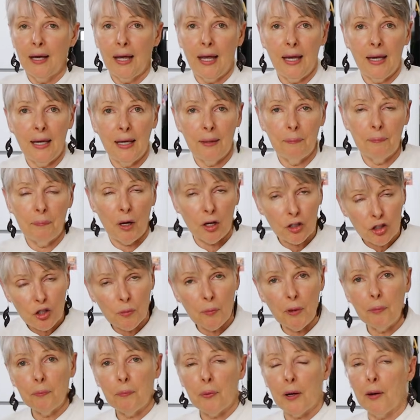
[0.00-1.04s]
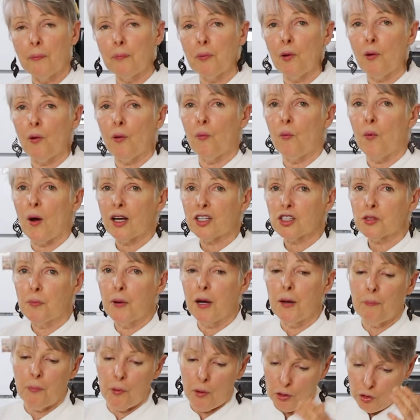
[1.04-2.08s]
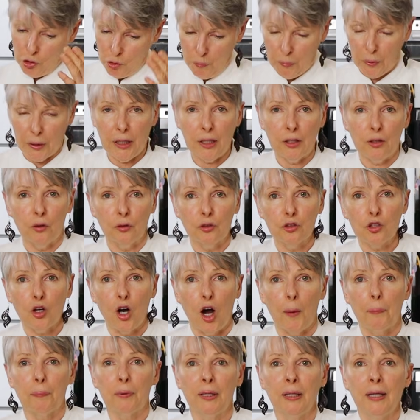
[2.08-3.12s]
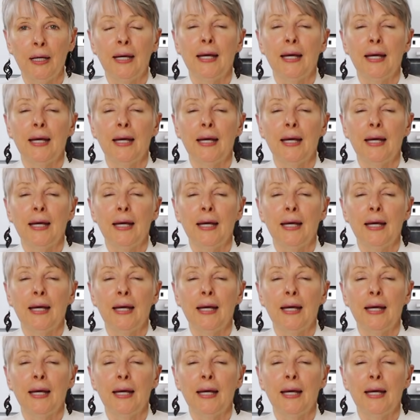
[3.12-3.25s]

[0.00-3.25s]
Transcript: a parchment paper or wax paper, and you put it on top.